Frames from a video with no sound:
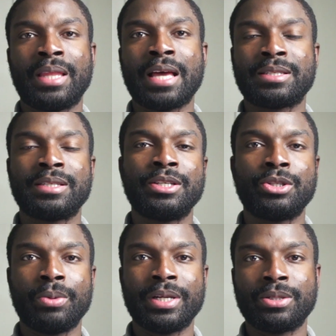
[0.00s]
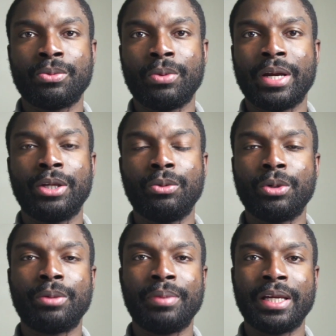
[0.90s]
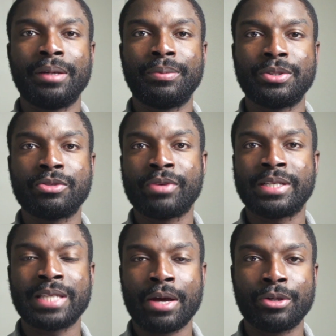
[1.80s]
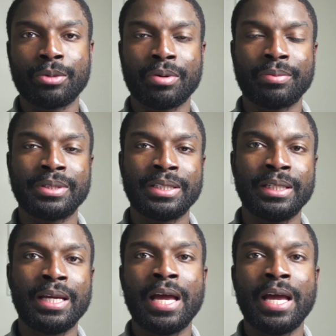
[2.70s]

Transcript: that's a situation where you would be able to rent out your property